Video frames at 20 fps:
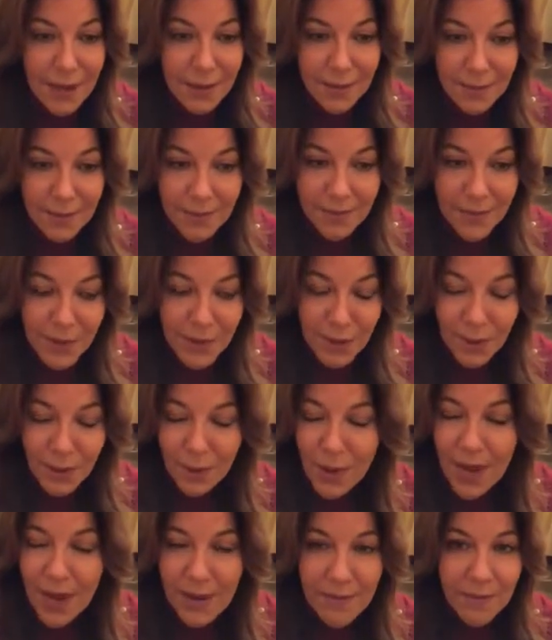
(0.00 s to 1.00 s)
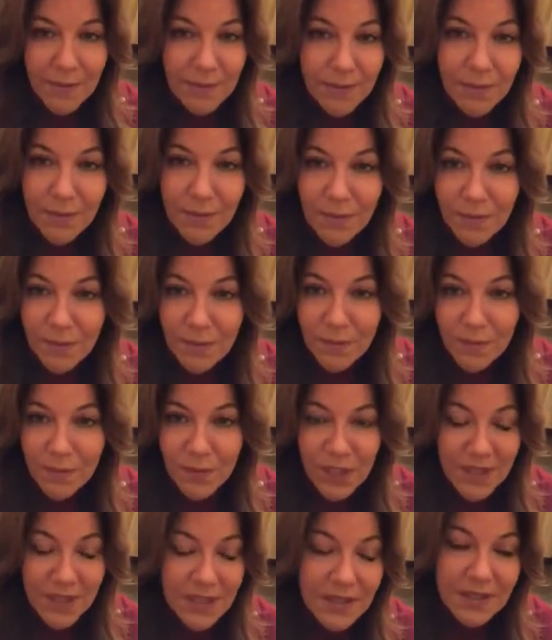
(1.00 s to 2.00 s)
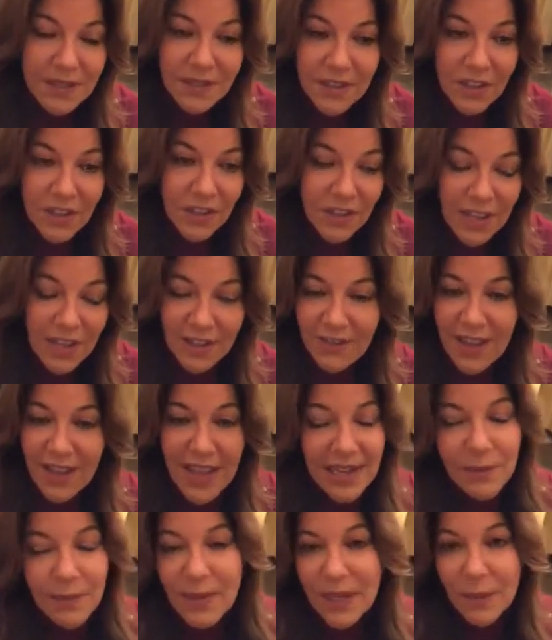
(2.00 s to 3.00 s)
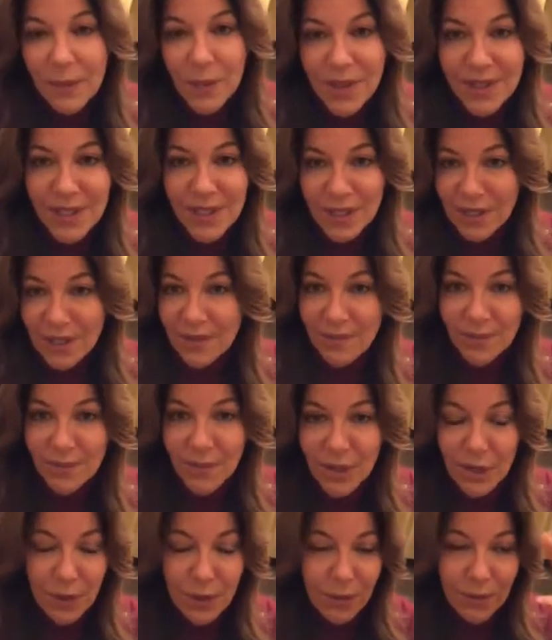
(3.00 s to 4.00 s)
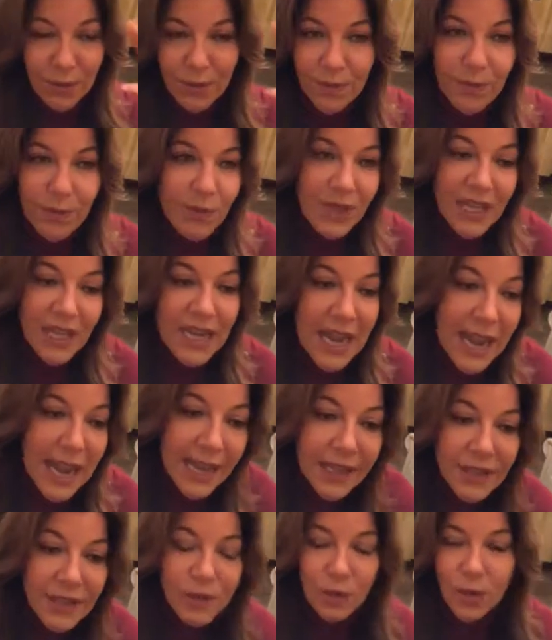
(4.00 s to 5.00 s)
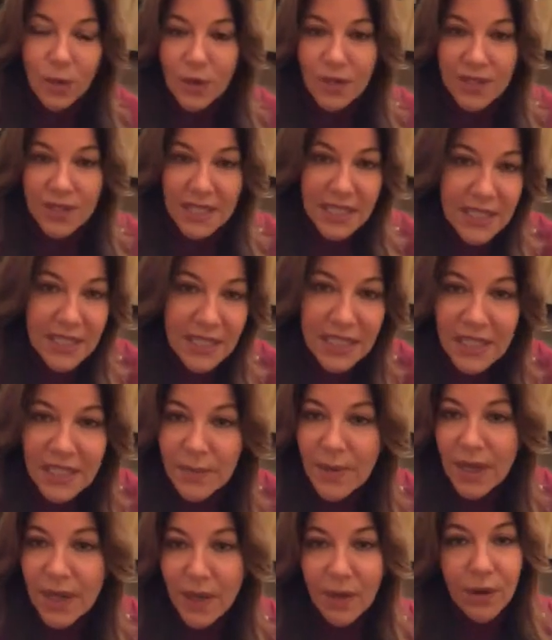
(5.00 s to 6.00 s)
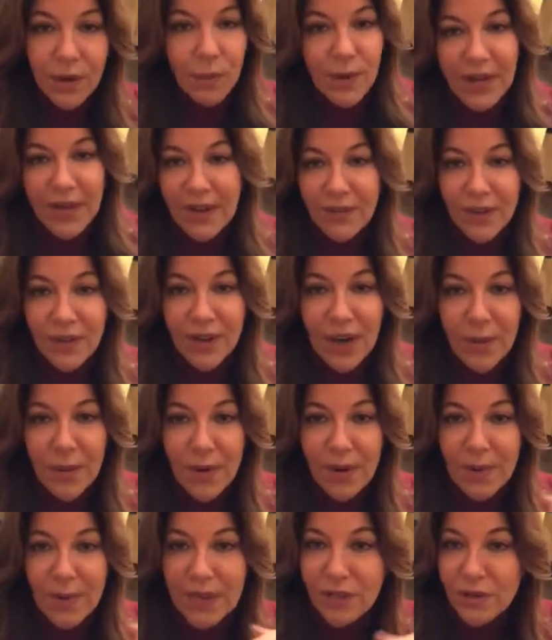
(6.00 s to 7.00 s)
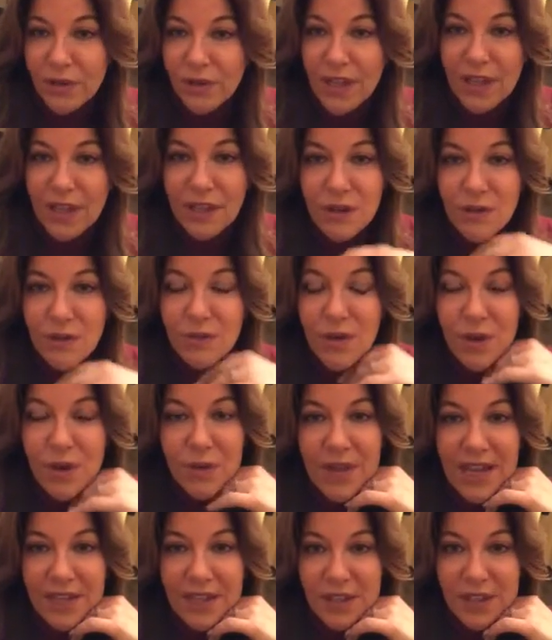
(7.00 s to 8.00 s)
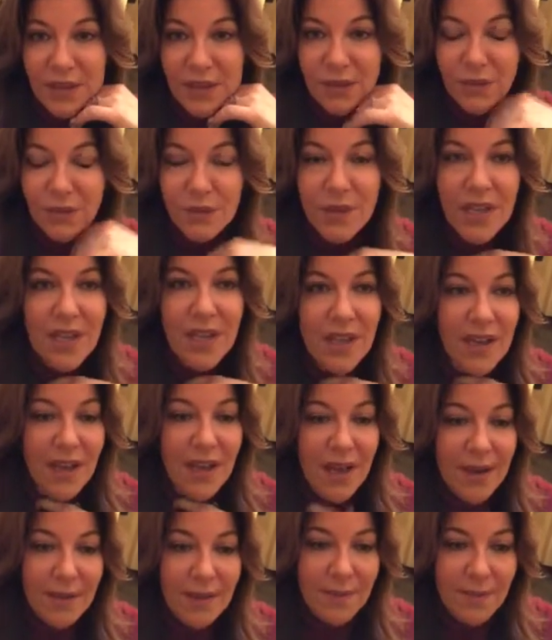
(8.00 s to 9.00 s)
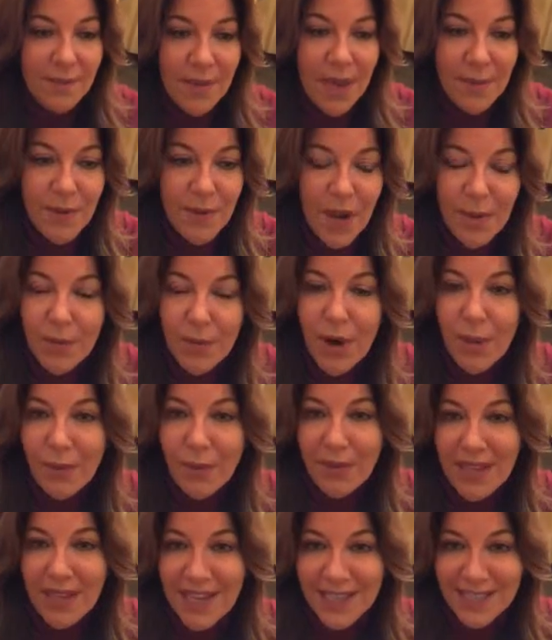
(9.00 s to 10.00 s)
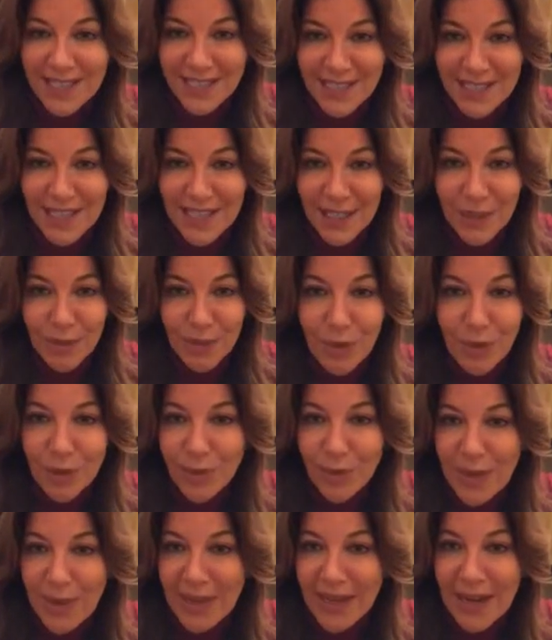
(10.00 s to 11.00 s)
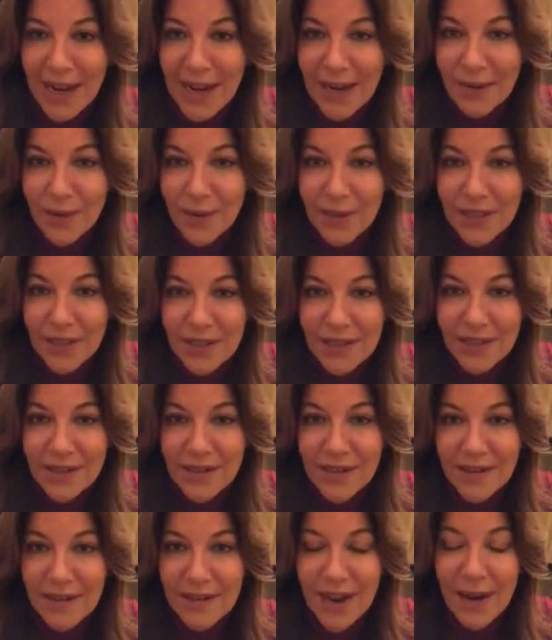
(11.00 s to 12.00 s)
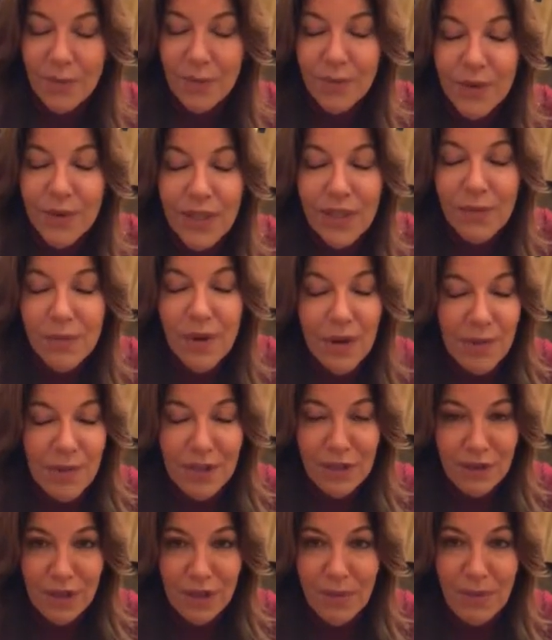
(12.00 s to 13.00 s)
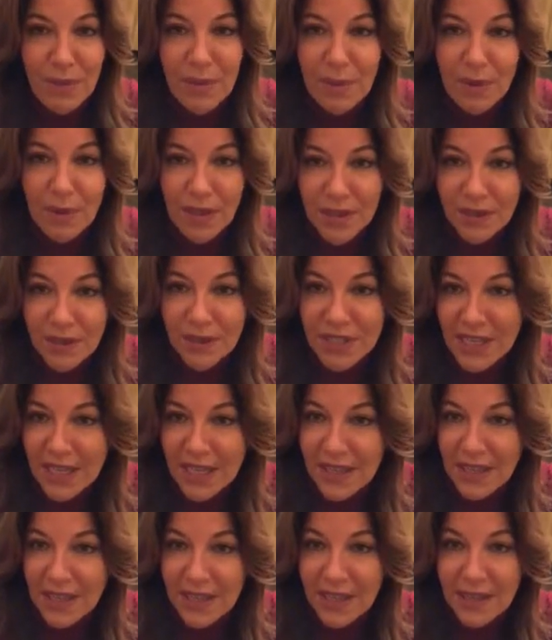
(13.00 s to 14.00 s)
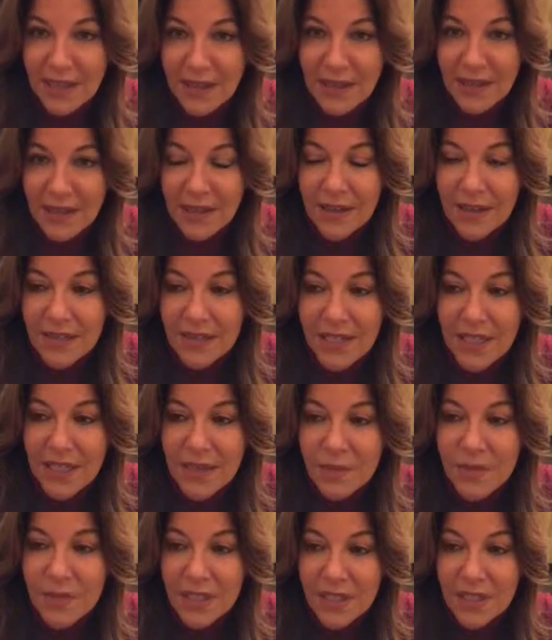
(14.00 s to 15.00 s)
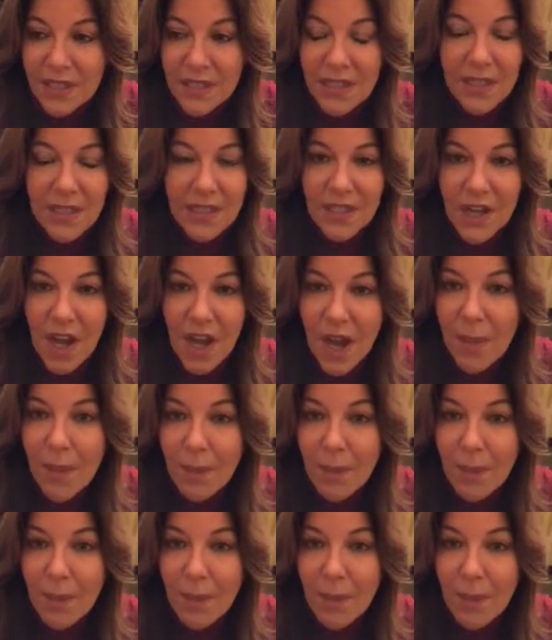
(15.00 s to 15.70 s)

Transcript: so I'm just, if anybody wants to, you know, connect or send an email or whatever, I want to make sure that you know that too. I'm not probably as accessible, but I really want to make sure that people understand that the team doesn't stop.